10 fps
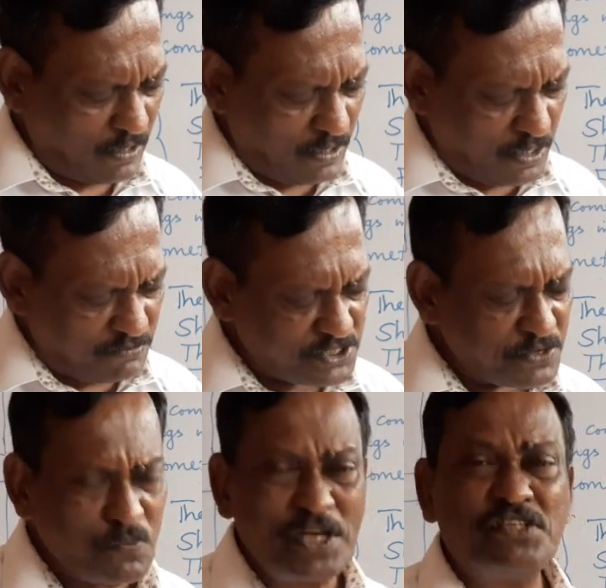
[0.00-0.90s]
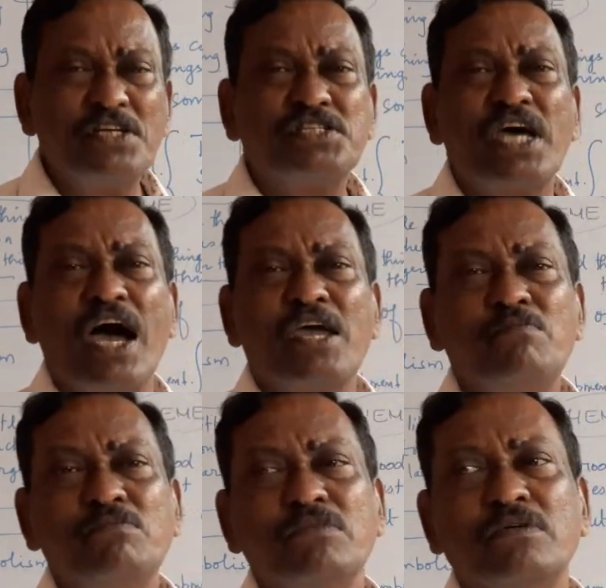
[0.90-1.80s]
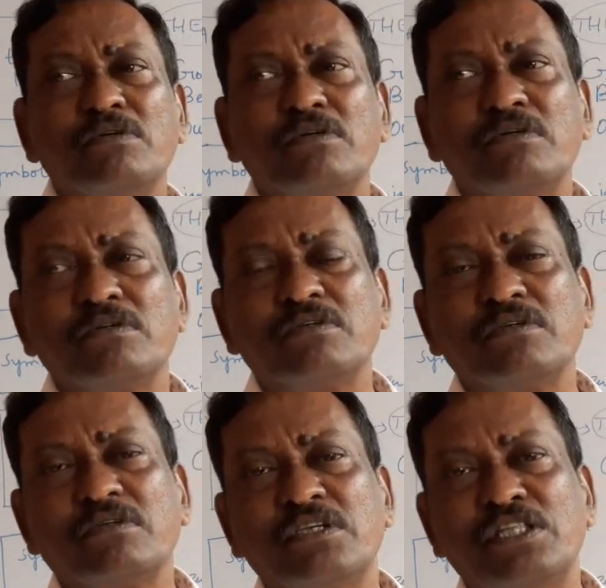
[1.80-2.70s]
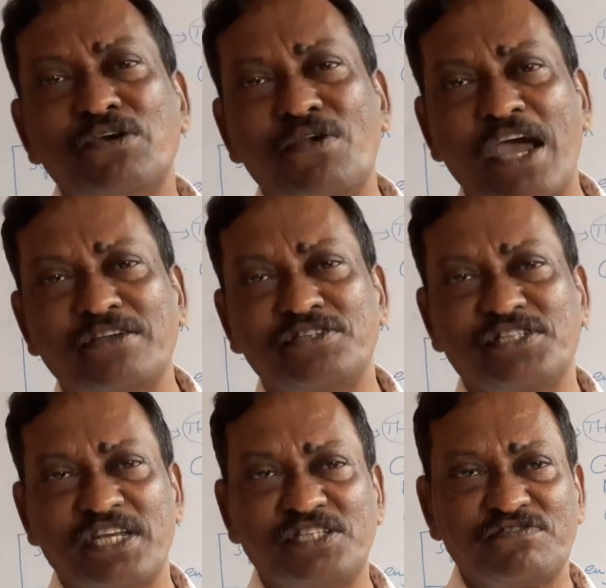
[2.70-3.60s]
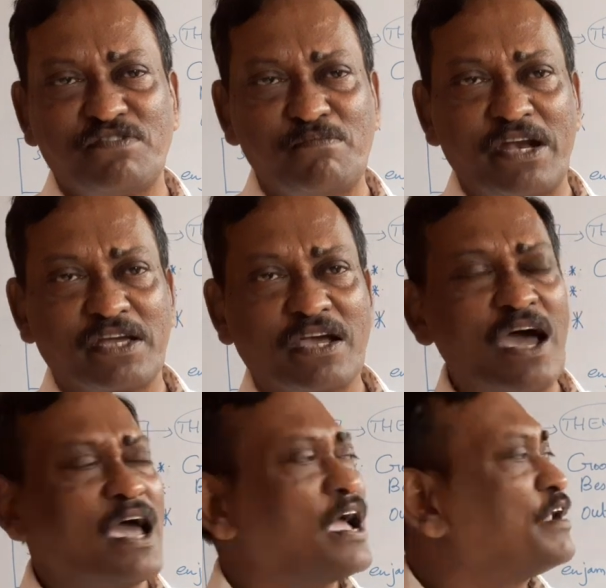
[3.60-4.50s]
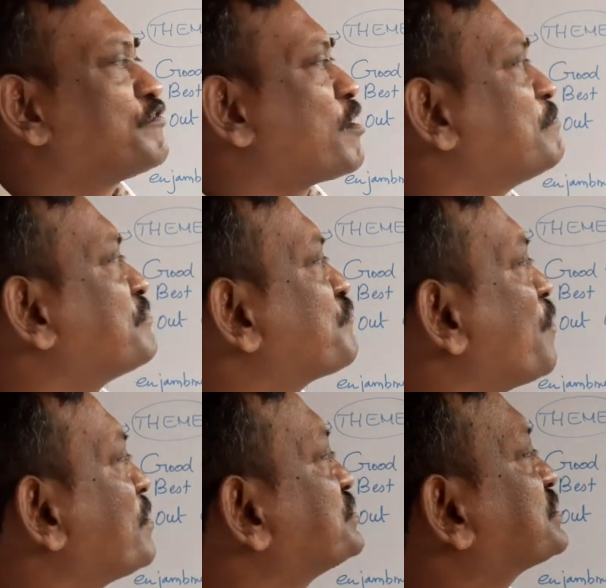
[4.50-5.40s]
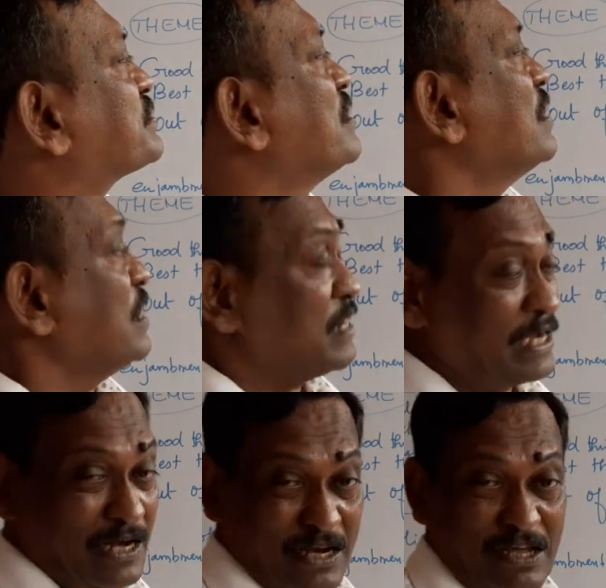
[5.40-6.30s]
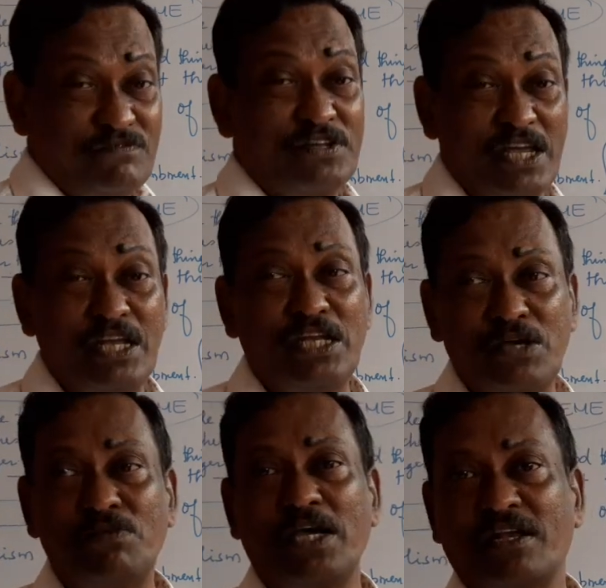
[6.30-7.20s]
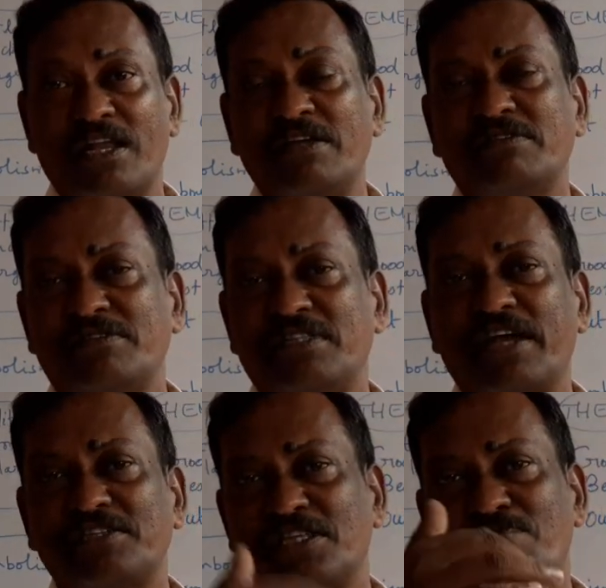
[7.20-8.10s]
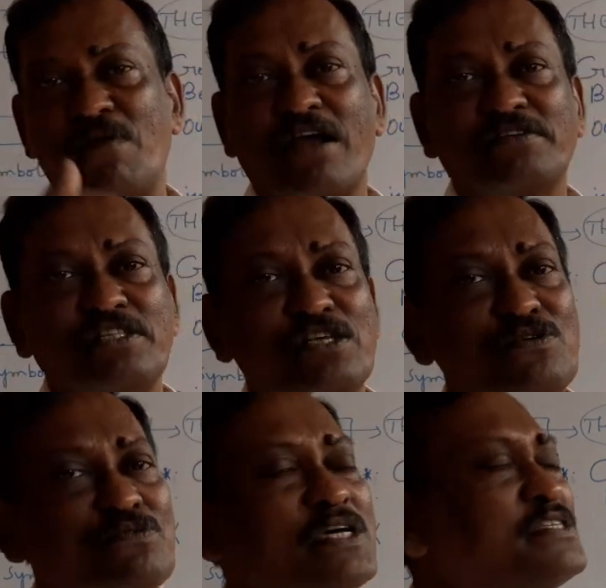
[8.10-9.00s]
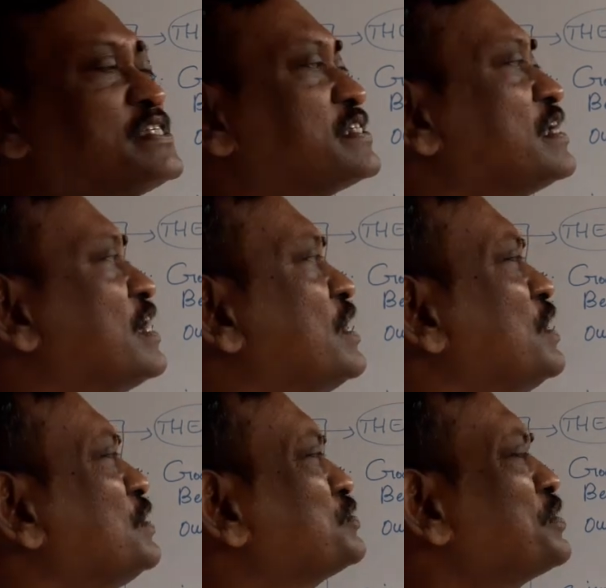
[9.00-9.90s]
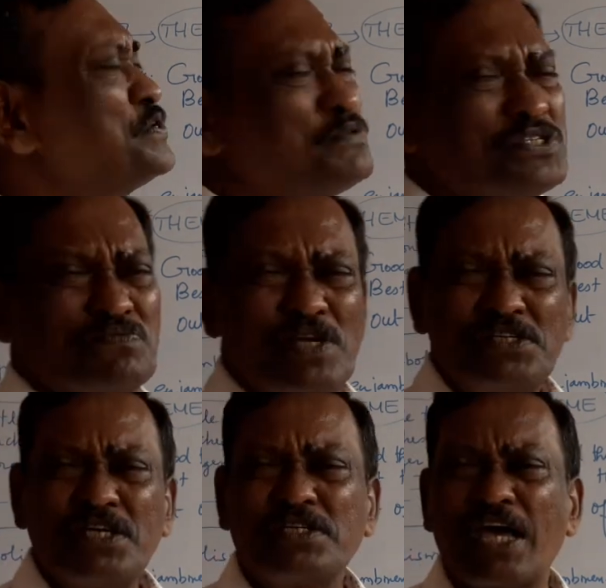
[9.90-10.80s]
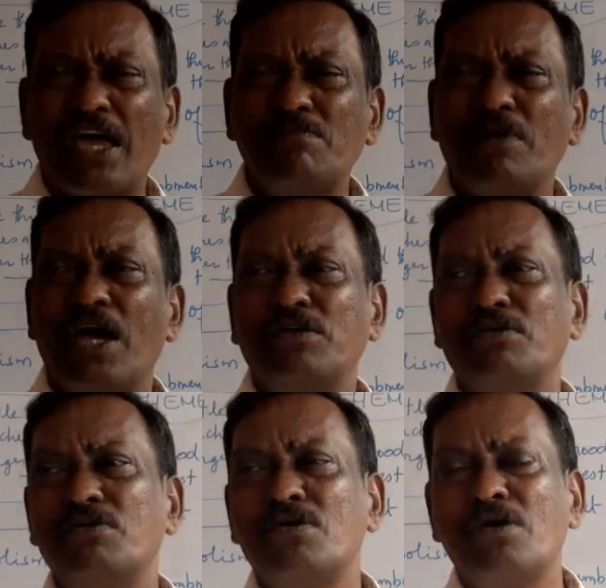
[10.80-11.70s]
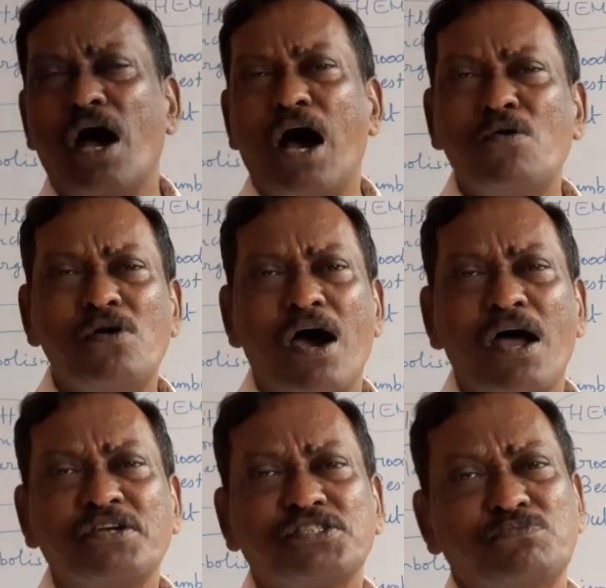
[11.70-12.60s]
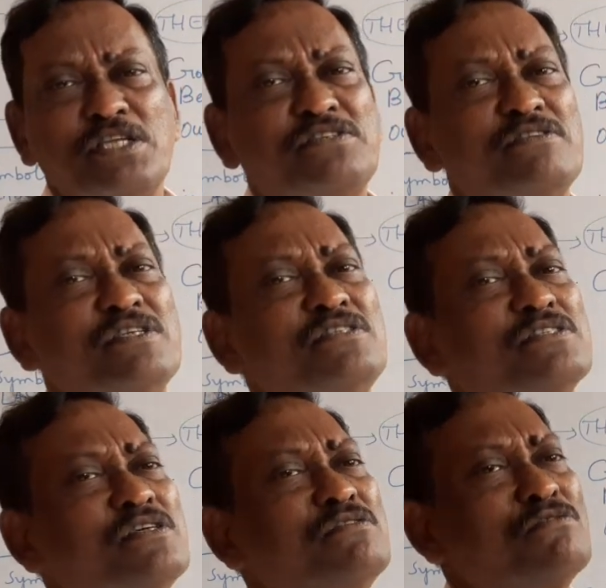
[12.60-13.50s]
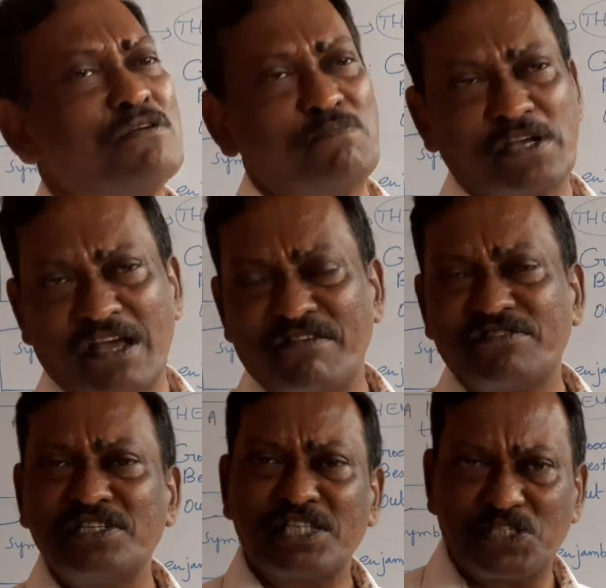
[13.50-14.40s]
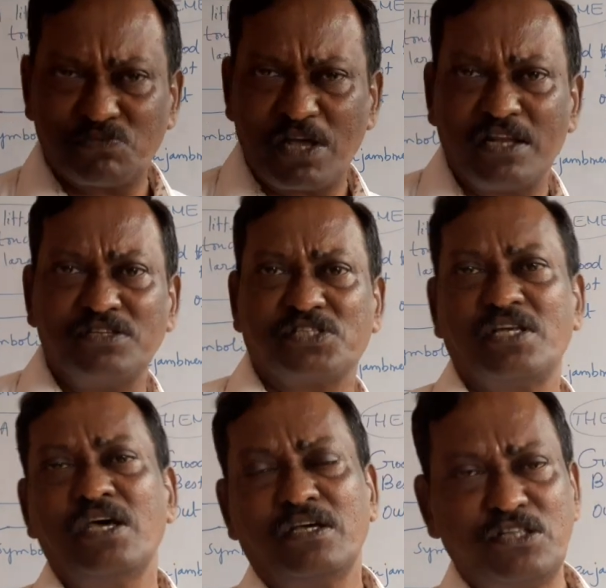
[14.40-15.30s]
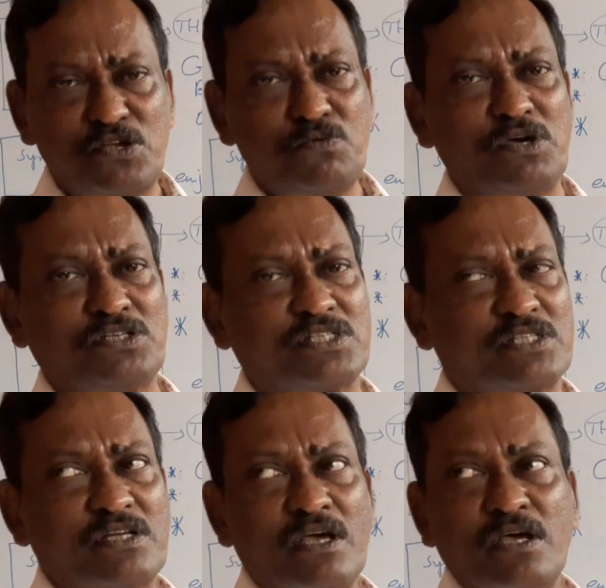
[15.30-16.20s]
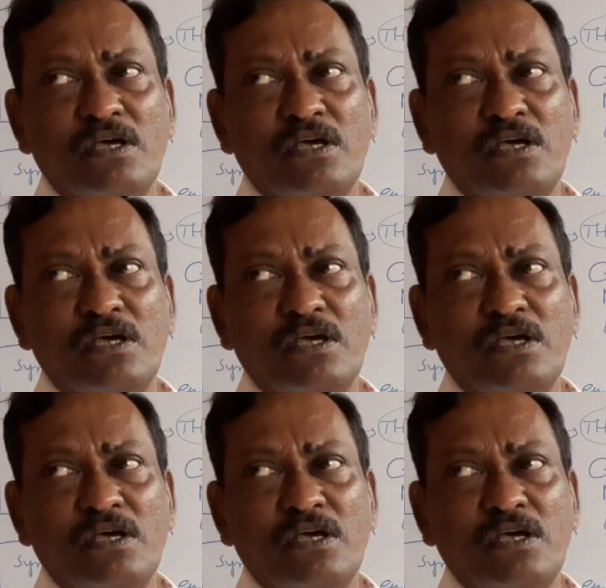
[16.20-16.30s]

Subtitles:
It was the winter time in the United States of America, and Robert Frost, he lived in New England, that is a part in the US. So it was winter time, and you know how harsh winter is in European countries as well as the US.